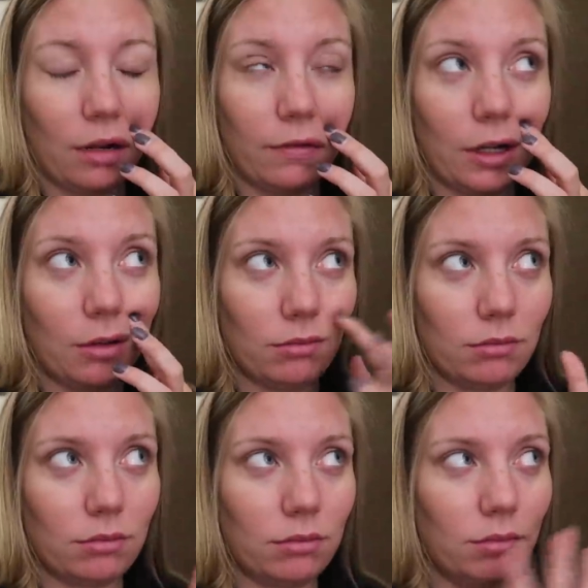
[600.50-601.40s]
or from,
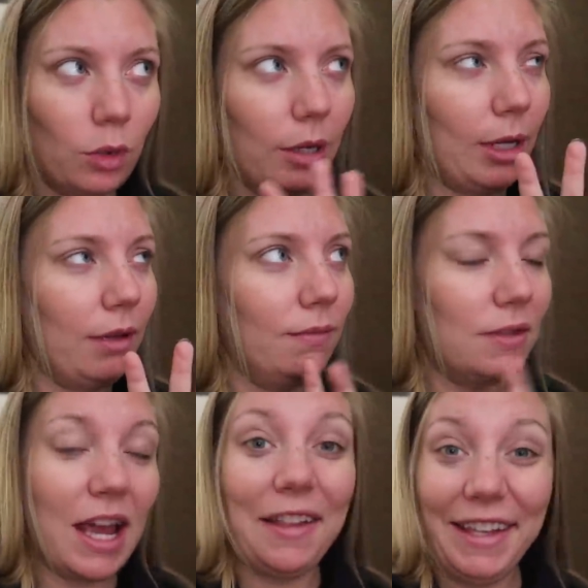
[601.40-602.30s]
where am I?
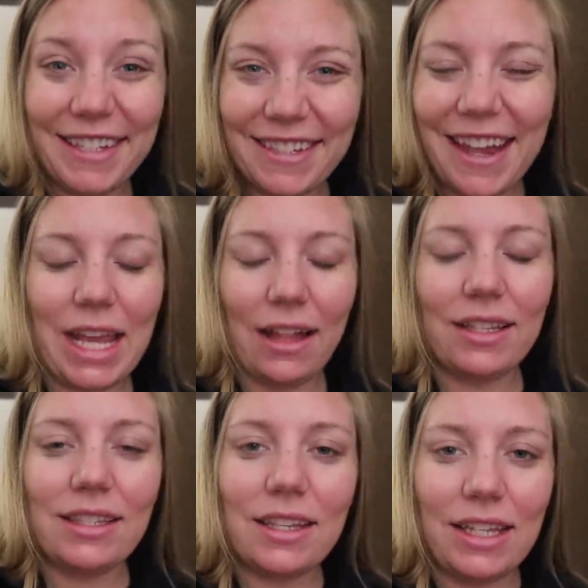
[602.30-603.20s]
Dallas.
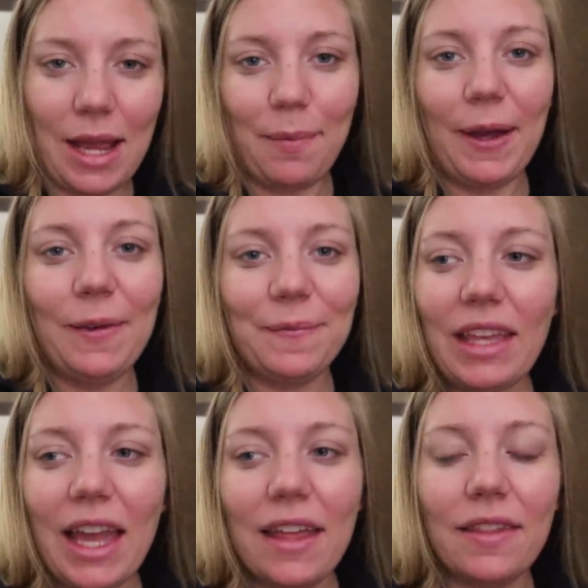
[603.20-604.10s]
Dallas to Tampa,
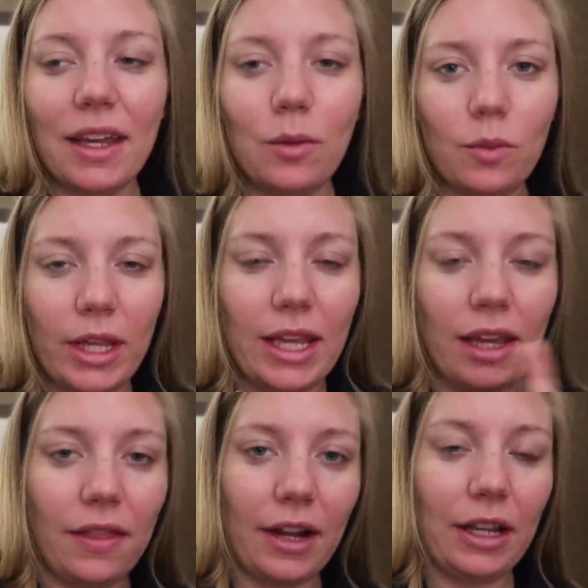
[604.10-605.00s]
and then we
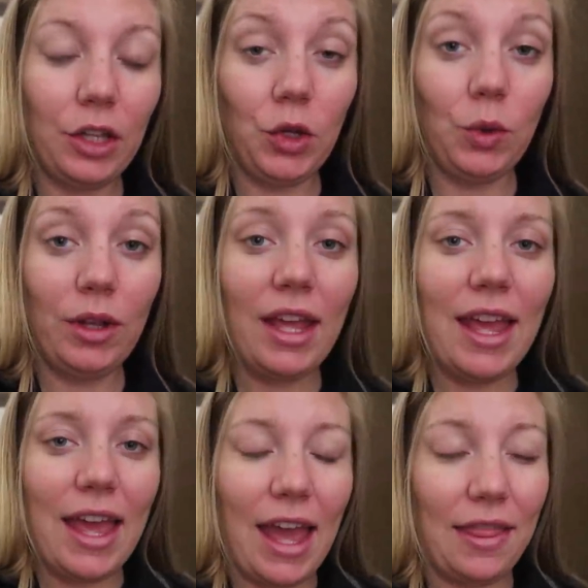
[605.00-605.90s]
get there at noon,
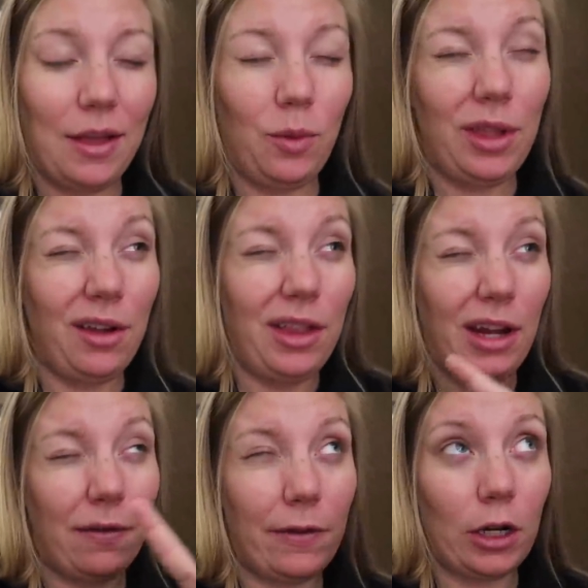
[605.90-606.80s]
and then we are
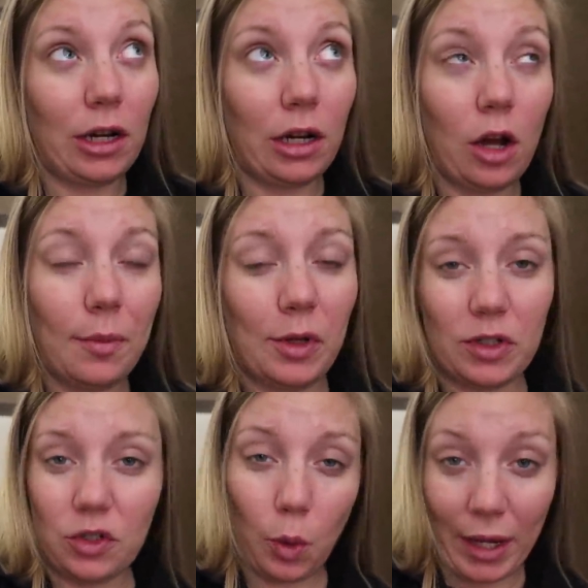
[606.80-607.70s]
there for
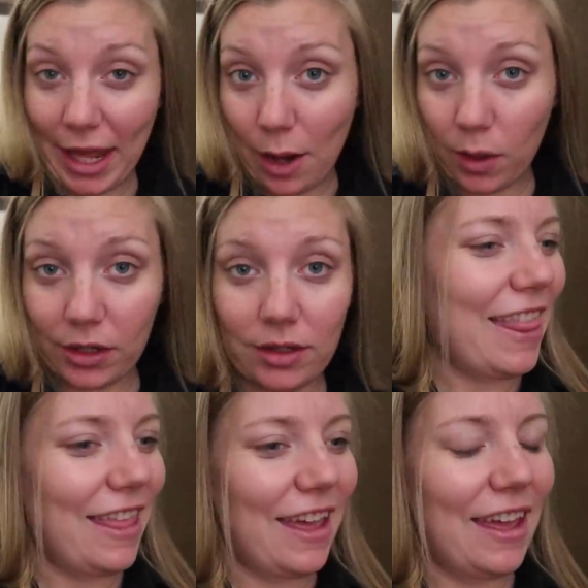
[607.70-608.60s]
almost 20 hours.
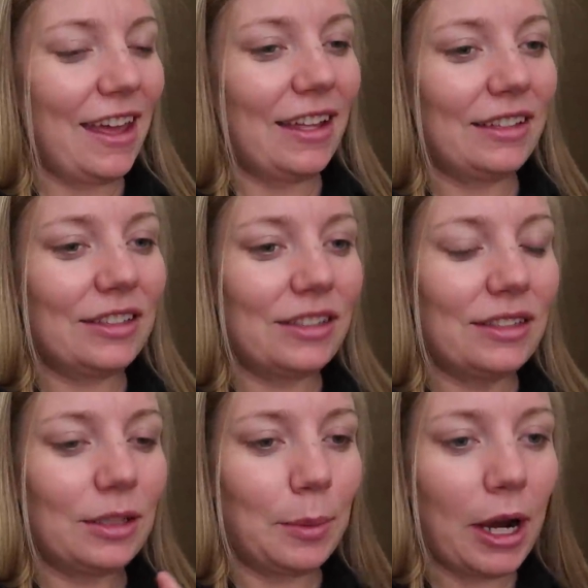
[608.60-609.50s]
And
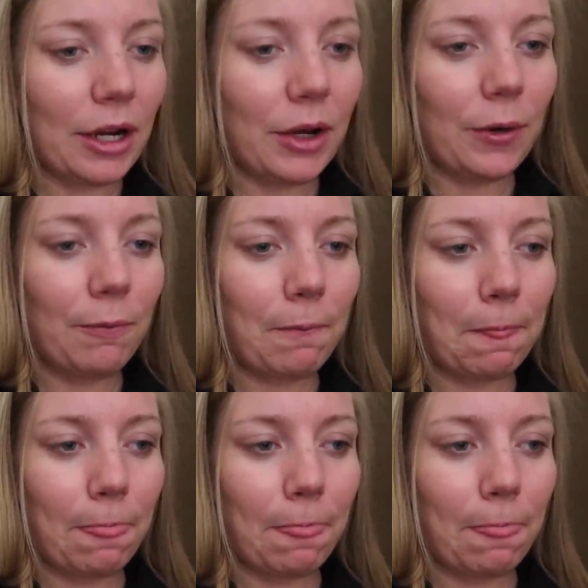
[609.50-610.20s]
then tomorrow